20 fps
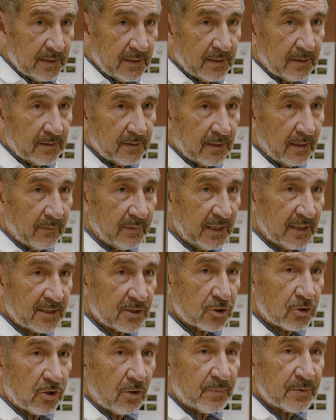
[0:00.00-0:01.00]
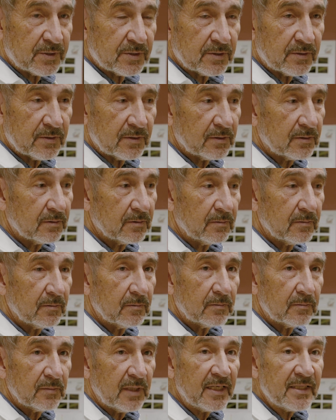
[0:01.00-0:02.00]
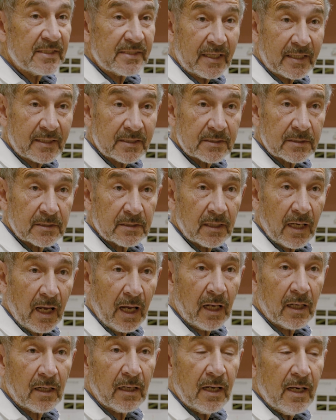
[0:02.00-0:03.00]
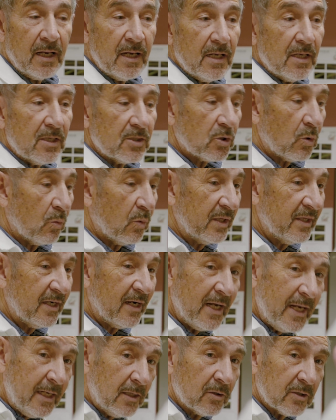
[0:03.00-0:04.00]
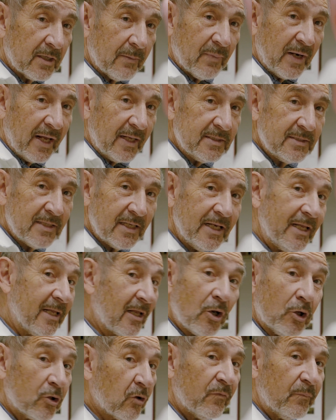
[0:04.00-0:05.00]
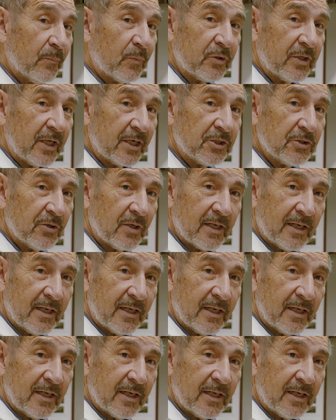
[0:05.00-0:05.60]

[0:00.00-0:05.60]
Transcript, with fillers: Will that change how people are feeding themselves in Indonesia? I don't think so.